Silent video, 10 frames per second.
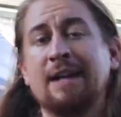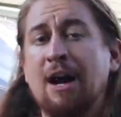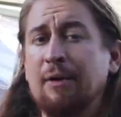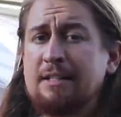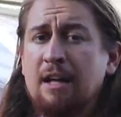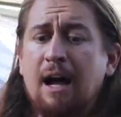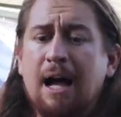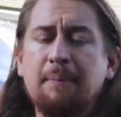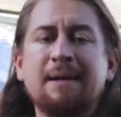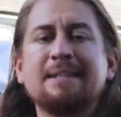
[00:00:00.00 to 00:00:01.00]
Now it's
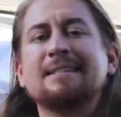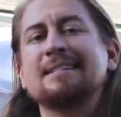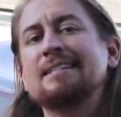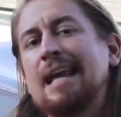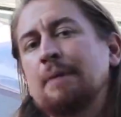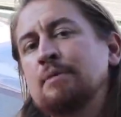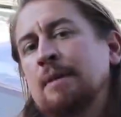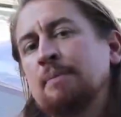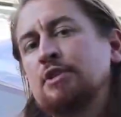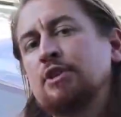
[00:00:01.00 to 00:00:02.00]
hot, but it's the same
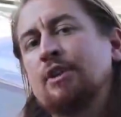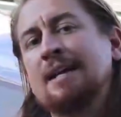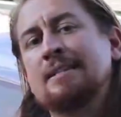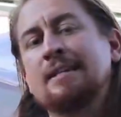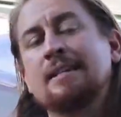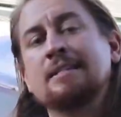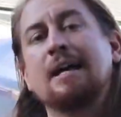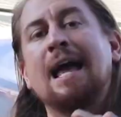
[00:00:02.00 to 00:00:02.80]
temperature as it is